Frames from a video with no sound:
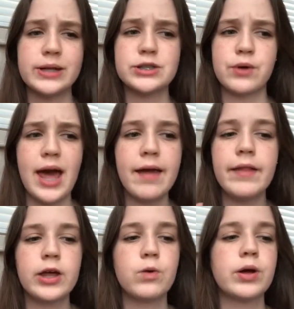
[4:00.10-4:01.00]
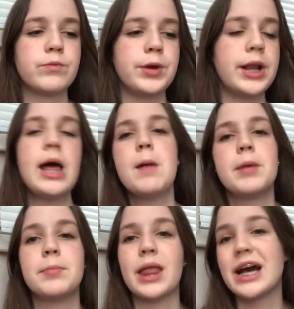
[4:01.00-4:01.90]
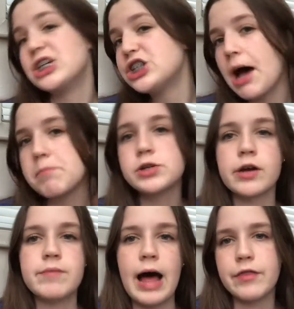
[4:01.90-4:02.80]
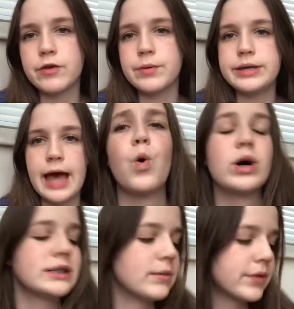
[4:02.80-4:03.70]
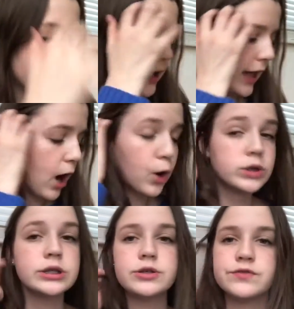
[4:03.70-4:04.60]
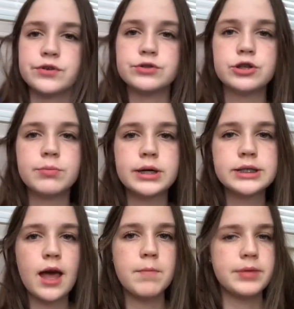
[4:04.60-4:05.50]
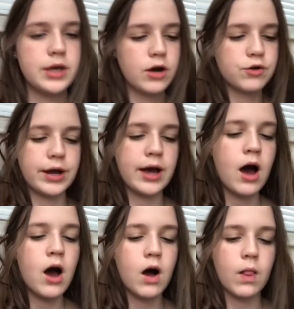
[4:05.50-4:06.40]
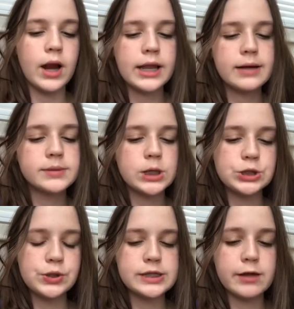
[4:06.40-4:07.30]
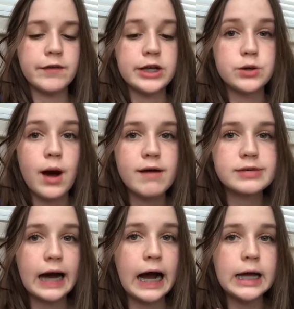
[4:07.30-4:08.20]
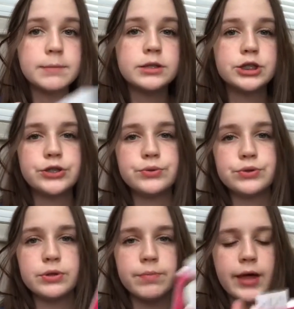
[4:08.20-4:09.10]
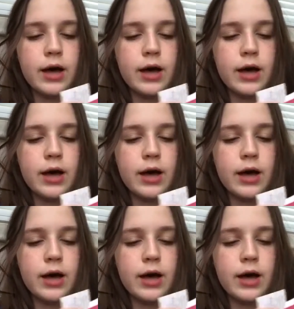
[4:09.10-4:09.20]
that's okay. You can read maybe a chapter of Matthew a day or something like that. Also, devotional books can be great. A lot of times I'll do this if I don't have time to do something